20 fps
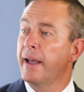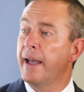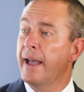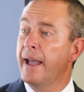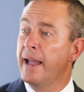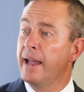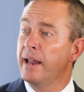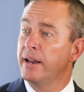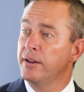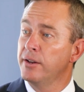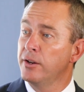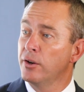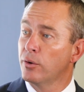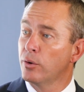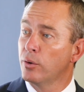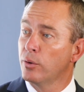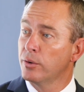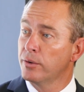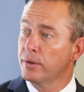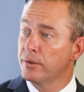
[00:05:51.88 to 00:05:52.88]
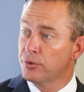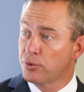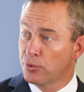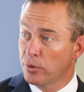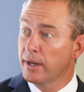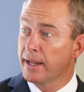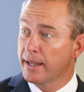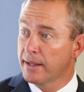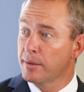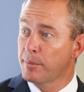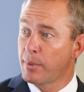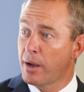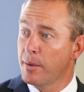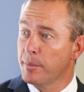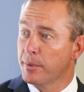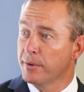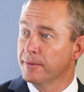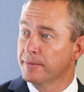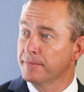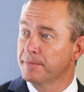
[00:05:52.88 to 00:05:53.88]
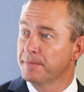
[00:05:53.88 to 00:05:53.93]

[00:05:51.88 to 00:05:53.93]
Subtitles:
And you're drilling at the moment?